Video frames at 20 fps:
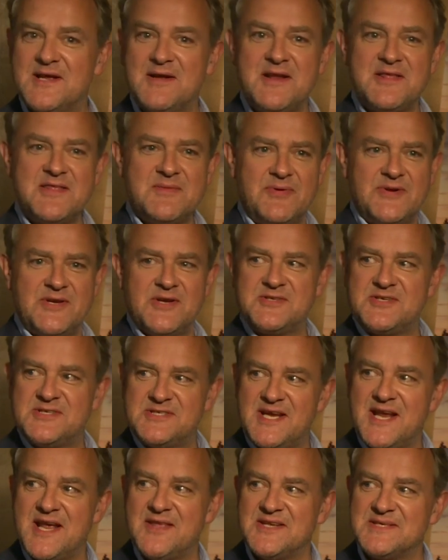Don't let the
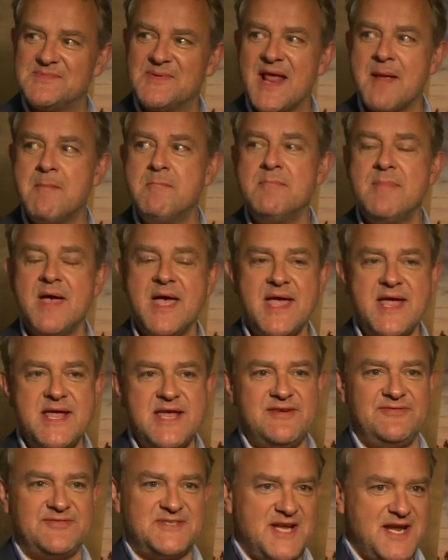producers hear this, but I may
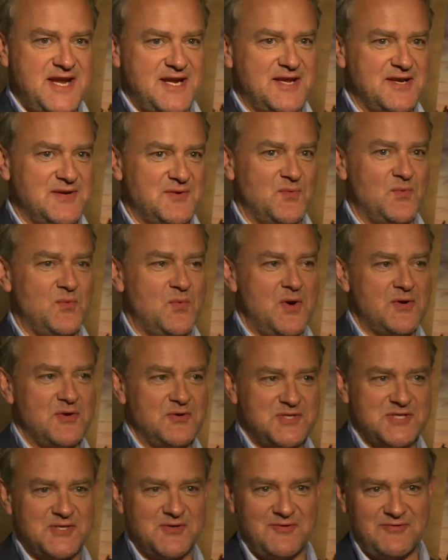have taken one or
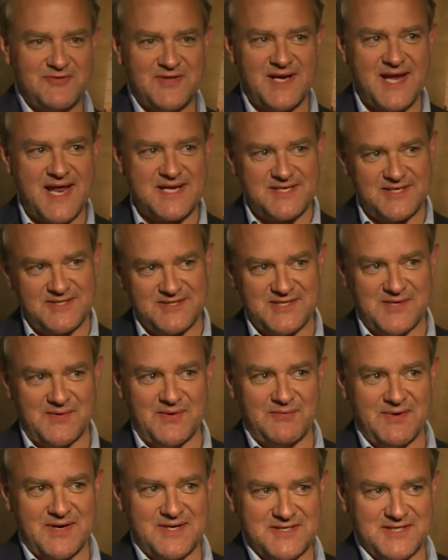two of the letters that
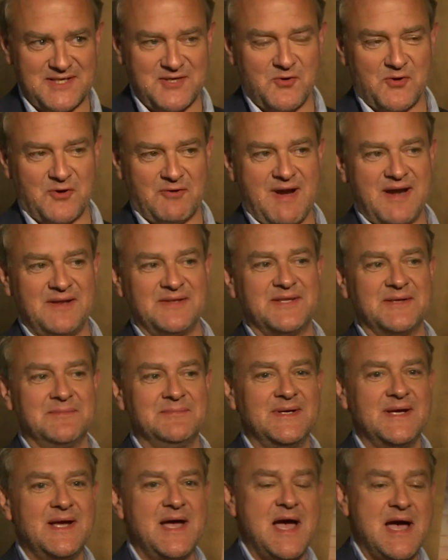were written to Lord Grantham,
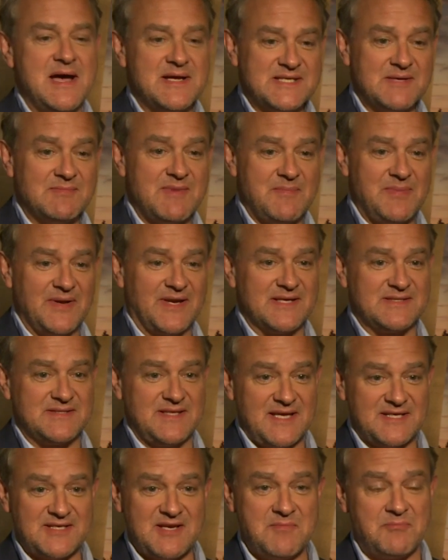simply because
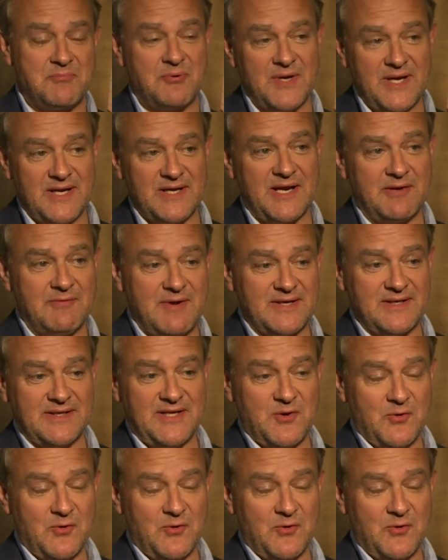they're so brilliantly written.